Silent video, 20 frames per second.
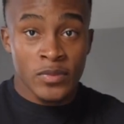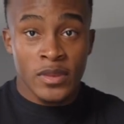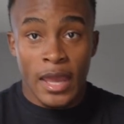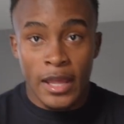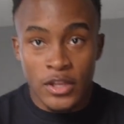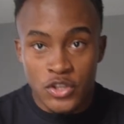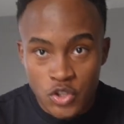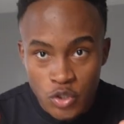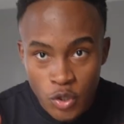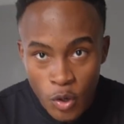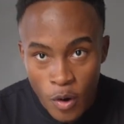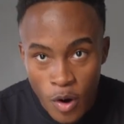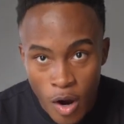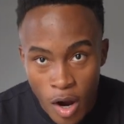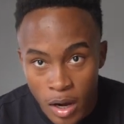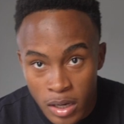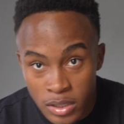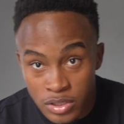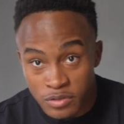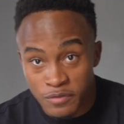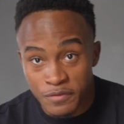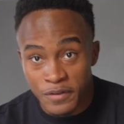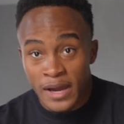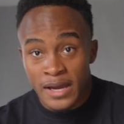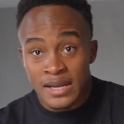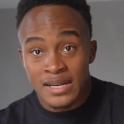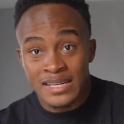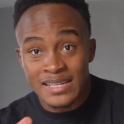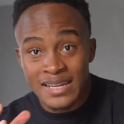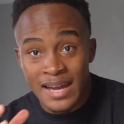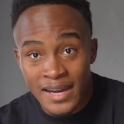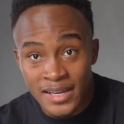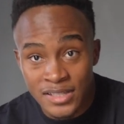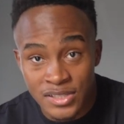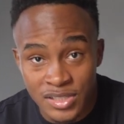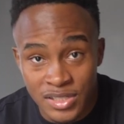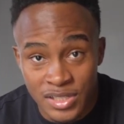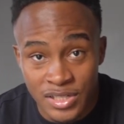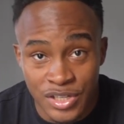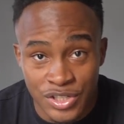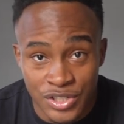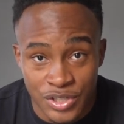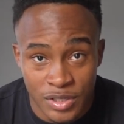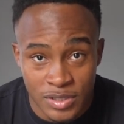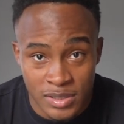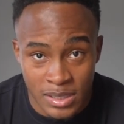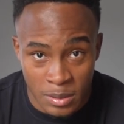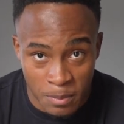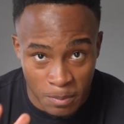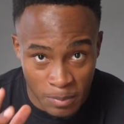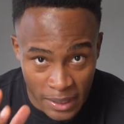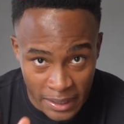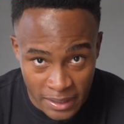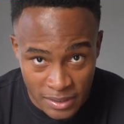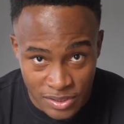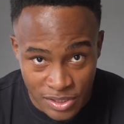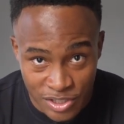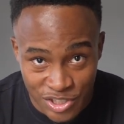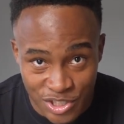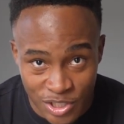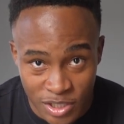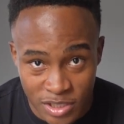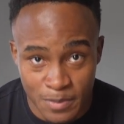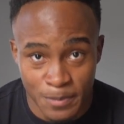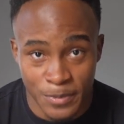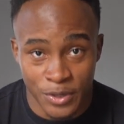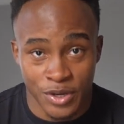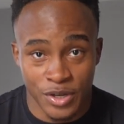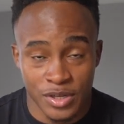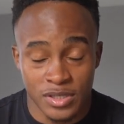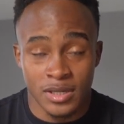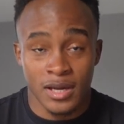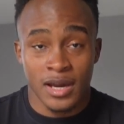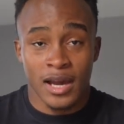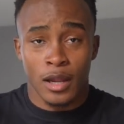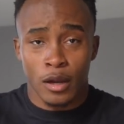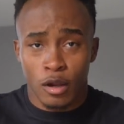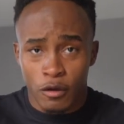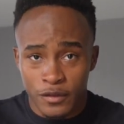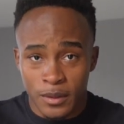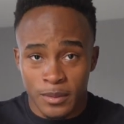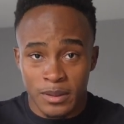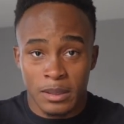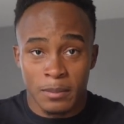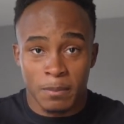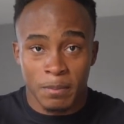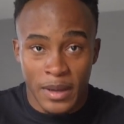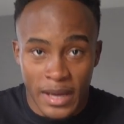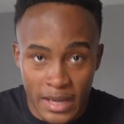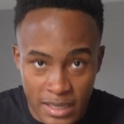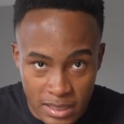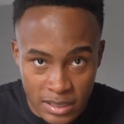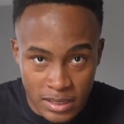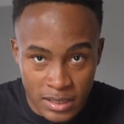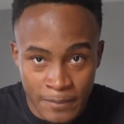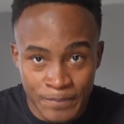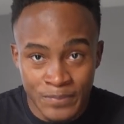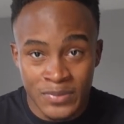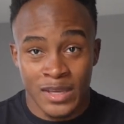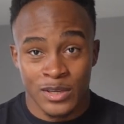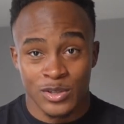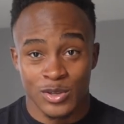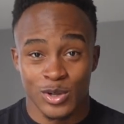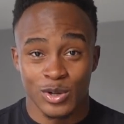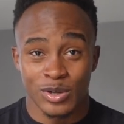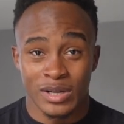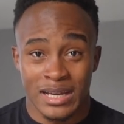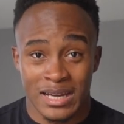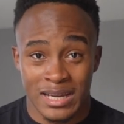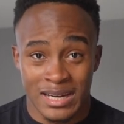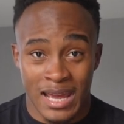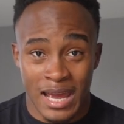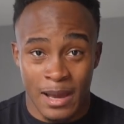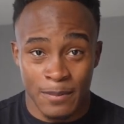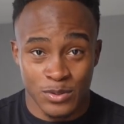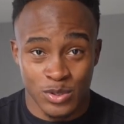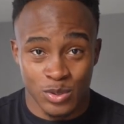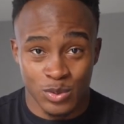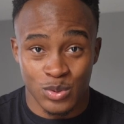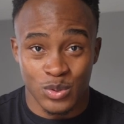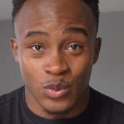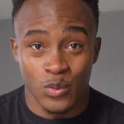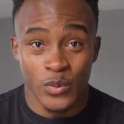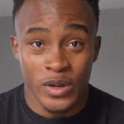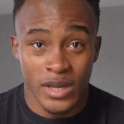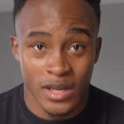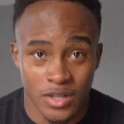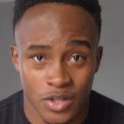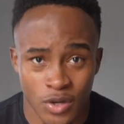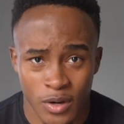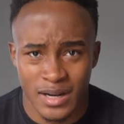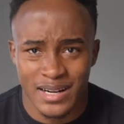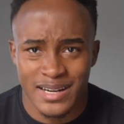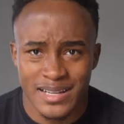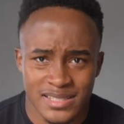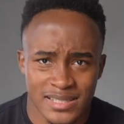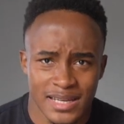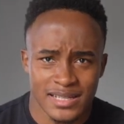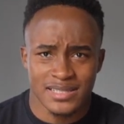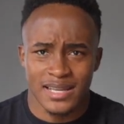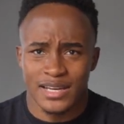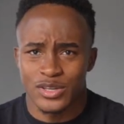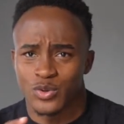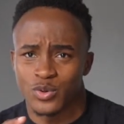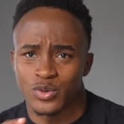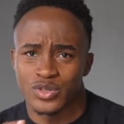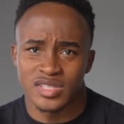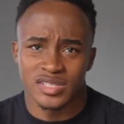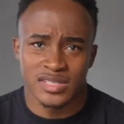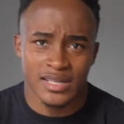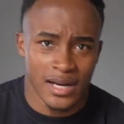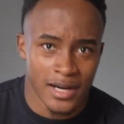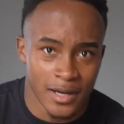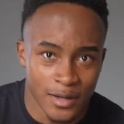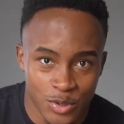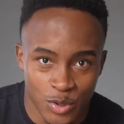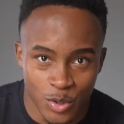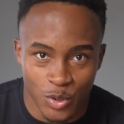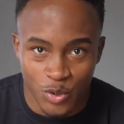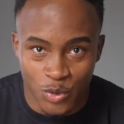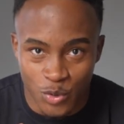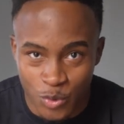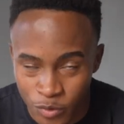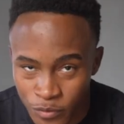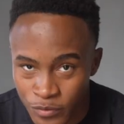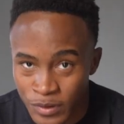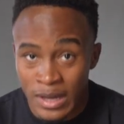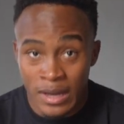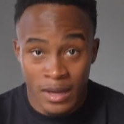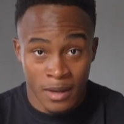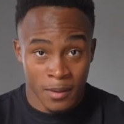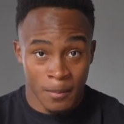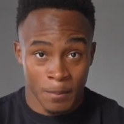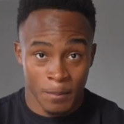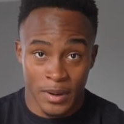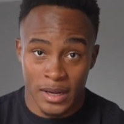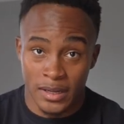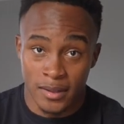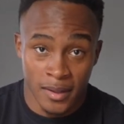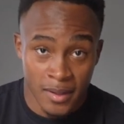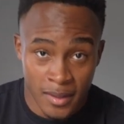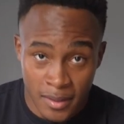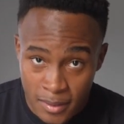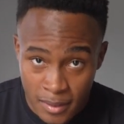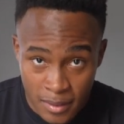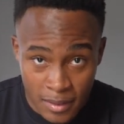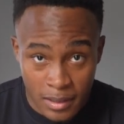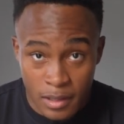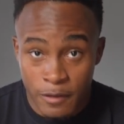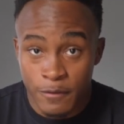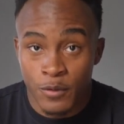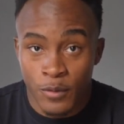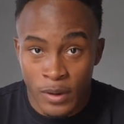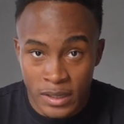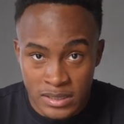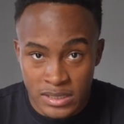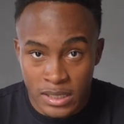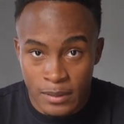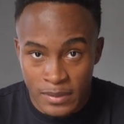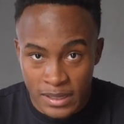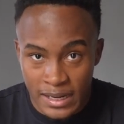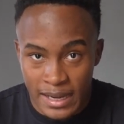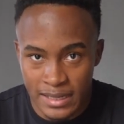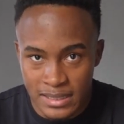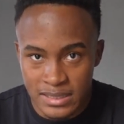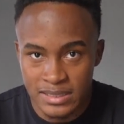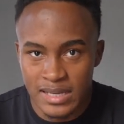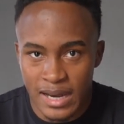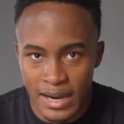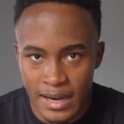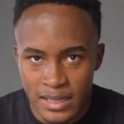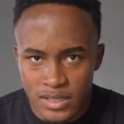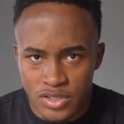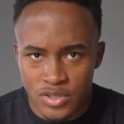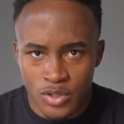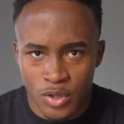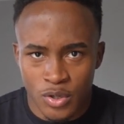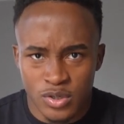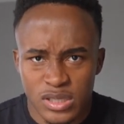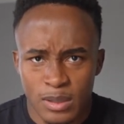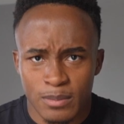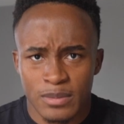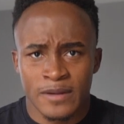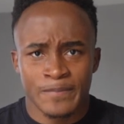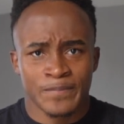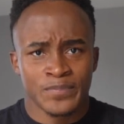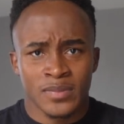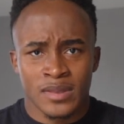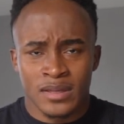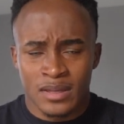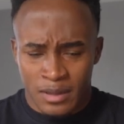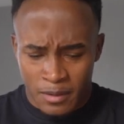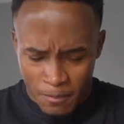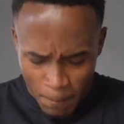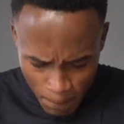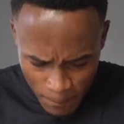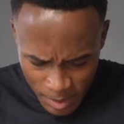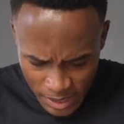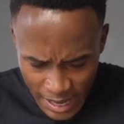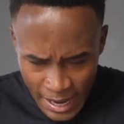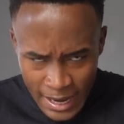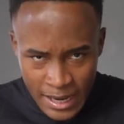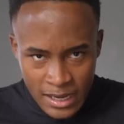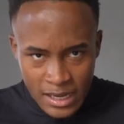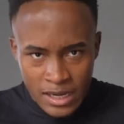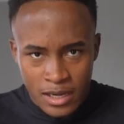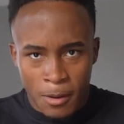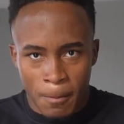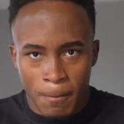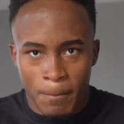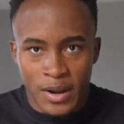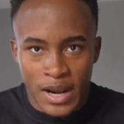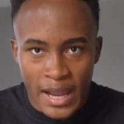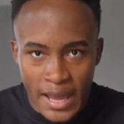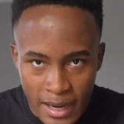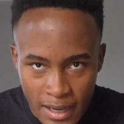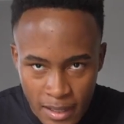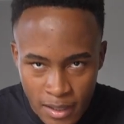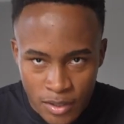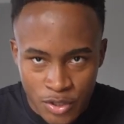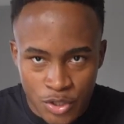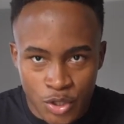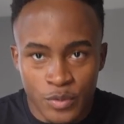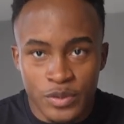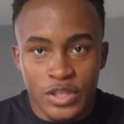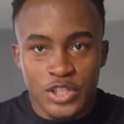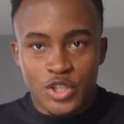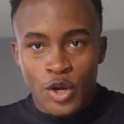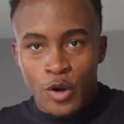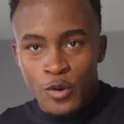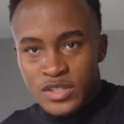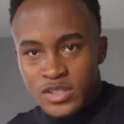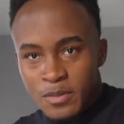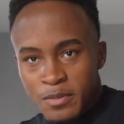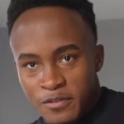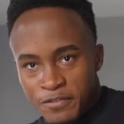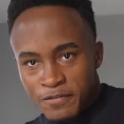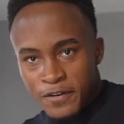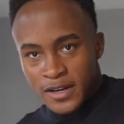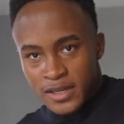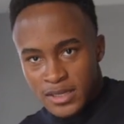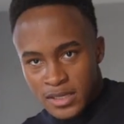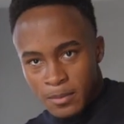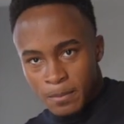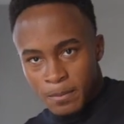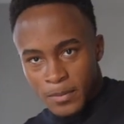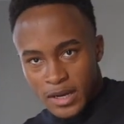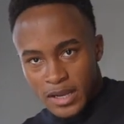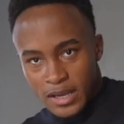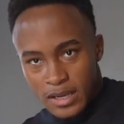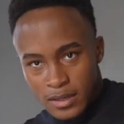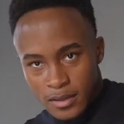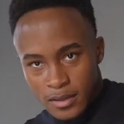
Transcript: it's so hard to find nice t-shirts, like black t-shirts, because a lot of them get baggy. You look like an absolute weirdo, unless that's like your style, your groove. But if you want something like tight, you know, something blank, black, you know, the tone's a bit funny, but